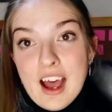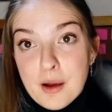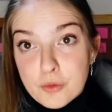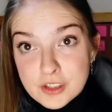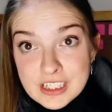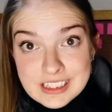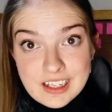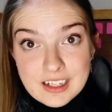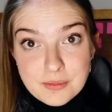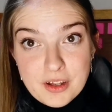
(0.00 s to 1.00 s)
I'm also
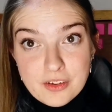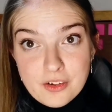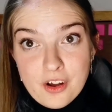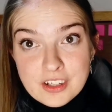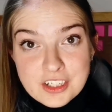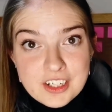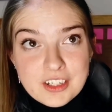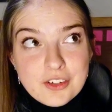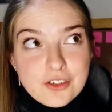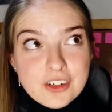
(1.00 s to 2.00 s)
excited about the collagen.
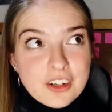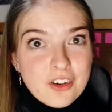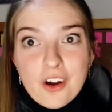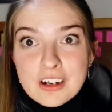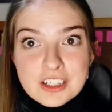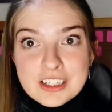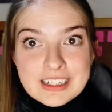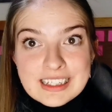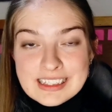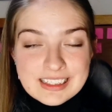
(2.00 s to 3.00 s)
Usually
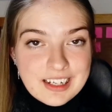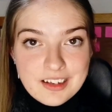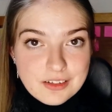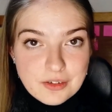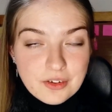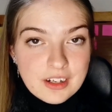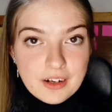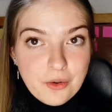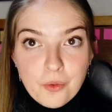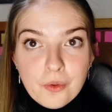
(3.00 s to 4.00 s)
collagen doesn't taste good
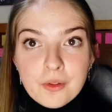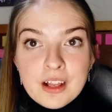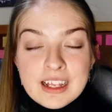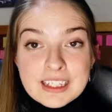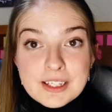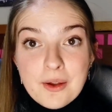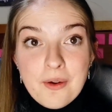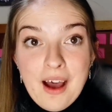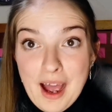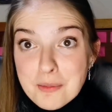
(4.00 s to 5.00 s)
at all,
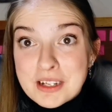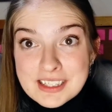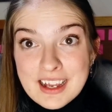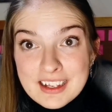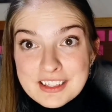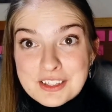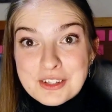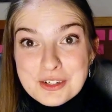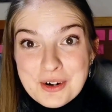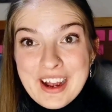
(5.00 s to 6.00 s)
so I'm excited
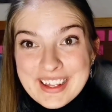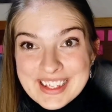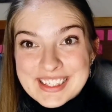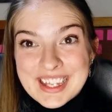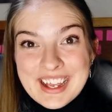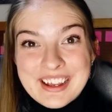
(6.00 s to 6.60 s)
to try this